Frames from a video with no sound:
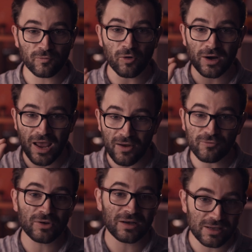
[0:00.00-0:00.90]
for
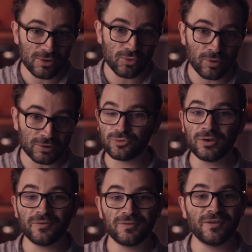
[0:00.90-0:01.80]
every link you want to
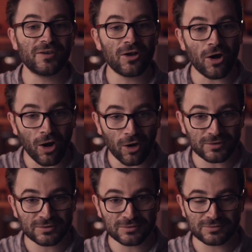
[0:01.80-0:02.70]
leave living
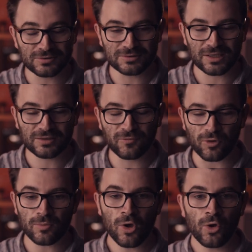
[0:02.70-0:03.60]
on in that
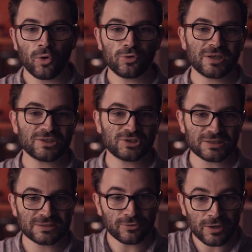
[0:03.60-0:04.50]
form, or you can
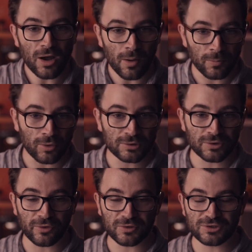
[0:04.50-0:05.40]
just re-upload the
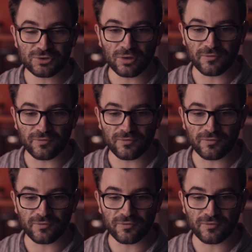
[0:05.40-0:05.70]
original